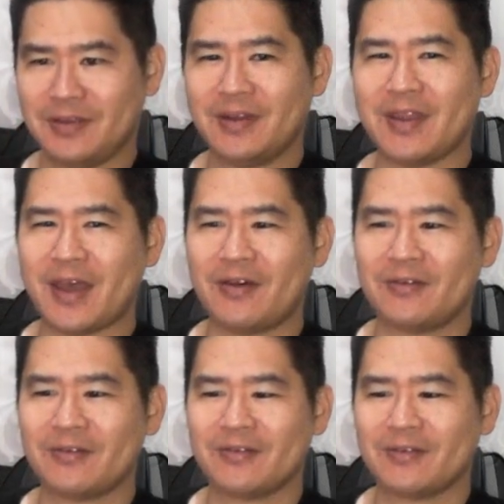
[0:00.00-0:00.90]
now.
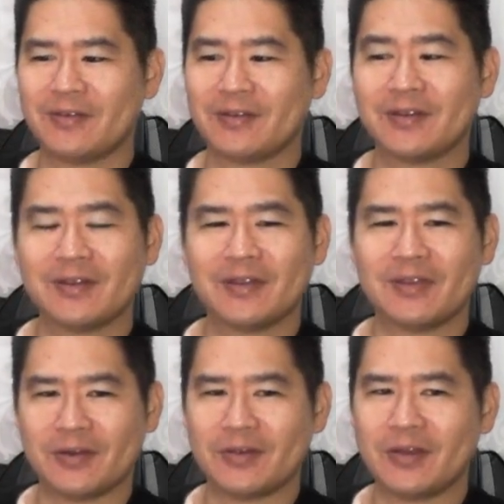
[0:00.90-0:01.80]

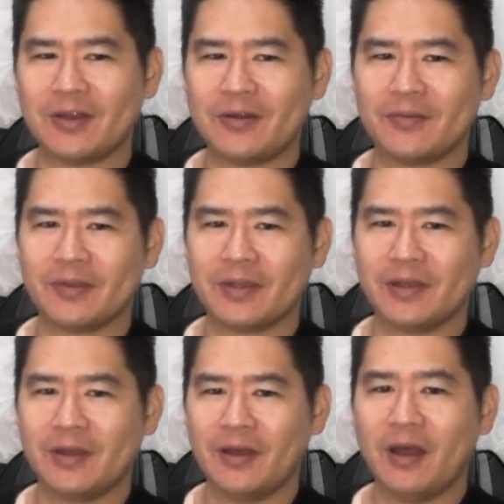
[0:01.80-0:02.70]
There you go.
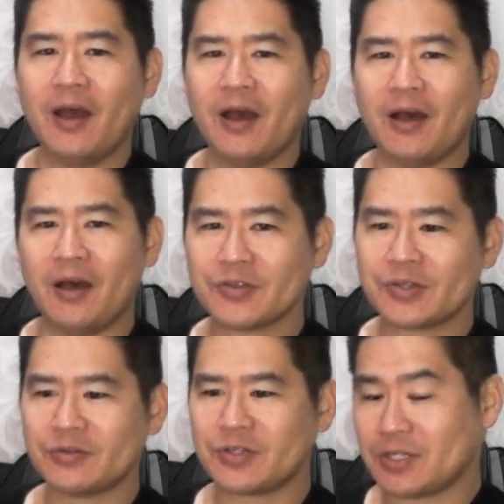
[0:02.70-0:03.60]

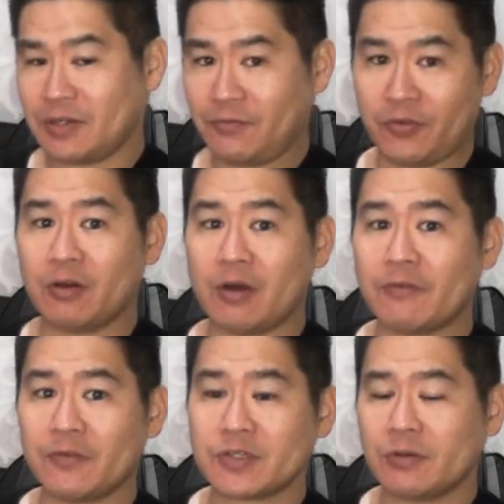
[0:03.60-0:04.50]
Also, just for your
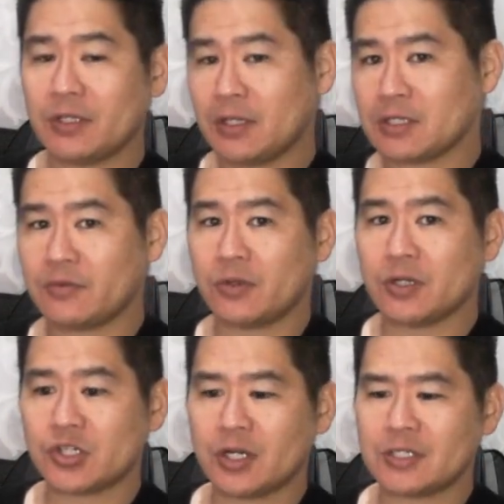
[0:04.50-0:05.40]
reference only, in case you want to
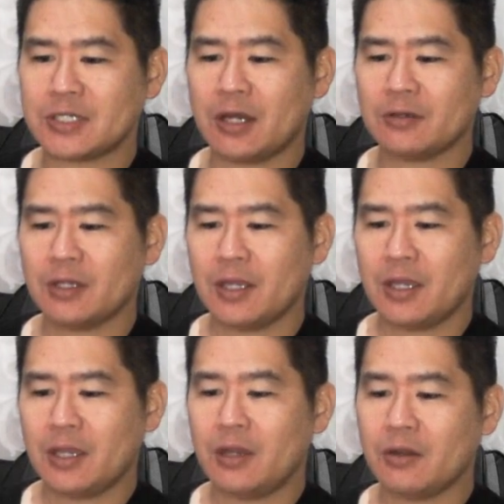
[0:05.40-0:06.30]
jot it down,
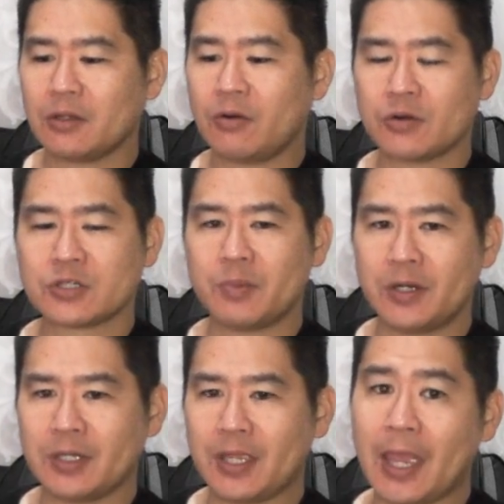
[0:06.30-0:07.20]
here are the
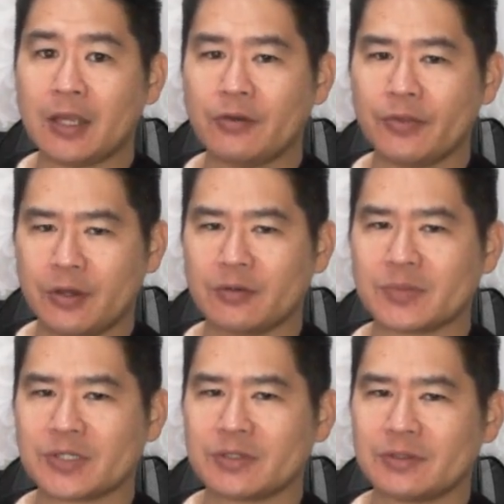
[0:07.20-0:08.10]
corresponding angle
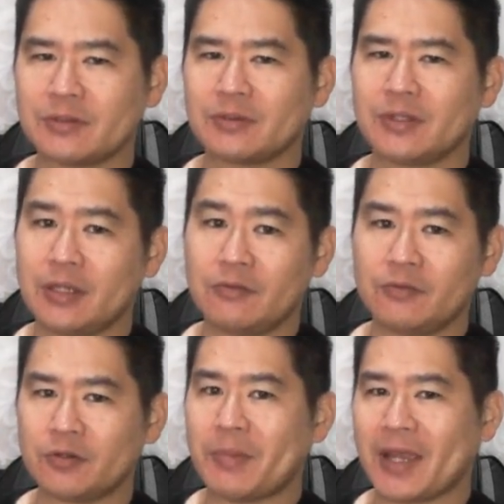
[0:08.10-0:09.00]
theorems that you've
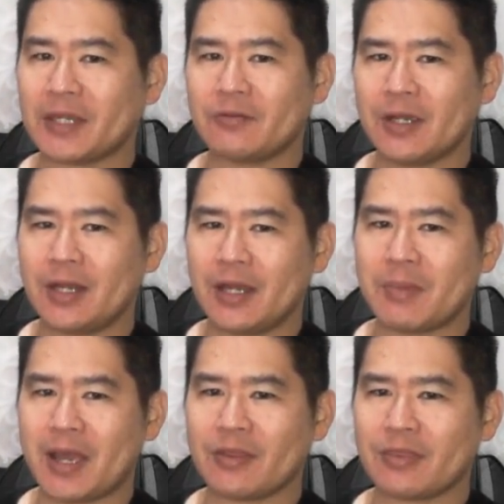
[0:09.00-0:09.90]
learned back in grade 9
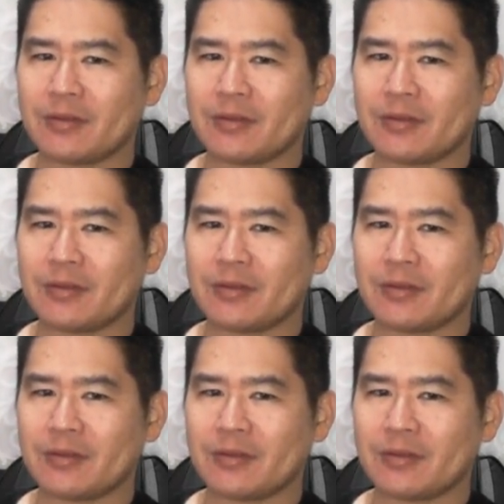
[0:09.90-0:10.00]
math.